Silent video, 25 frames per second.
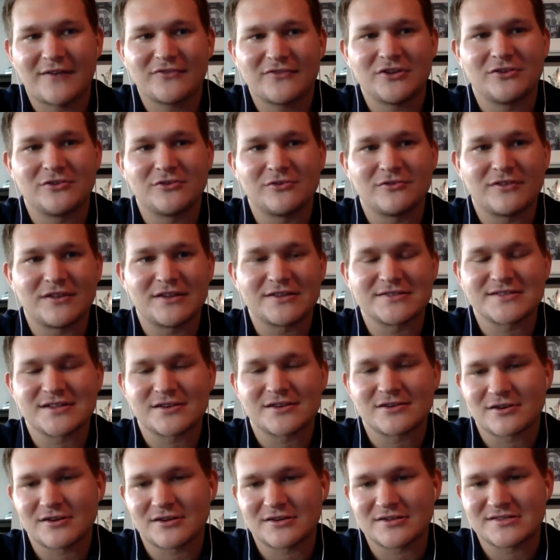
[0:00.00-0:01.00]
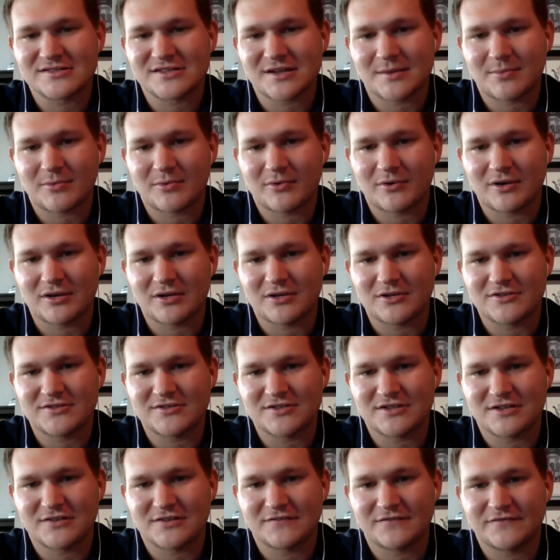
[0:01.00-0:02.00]
You have to do things that are going to
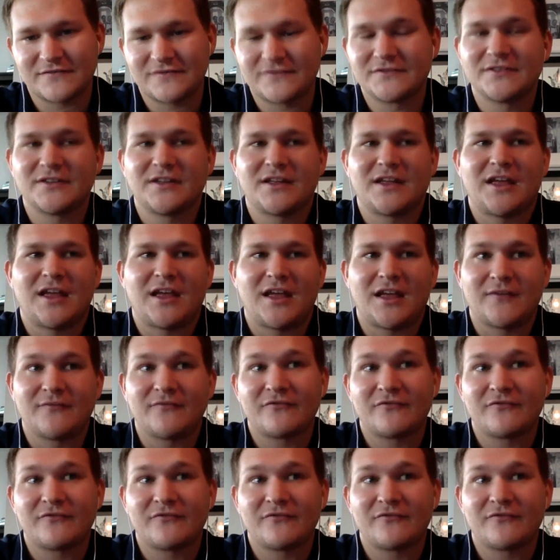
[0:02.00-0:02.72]
separate yourself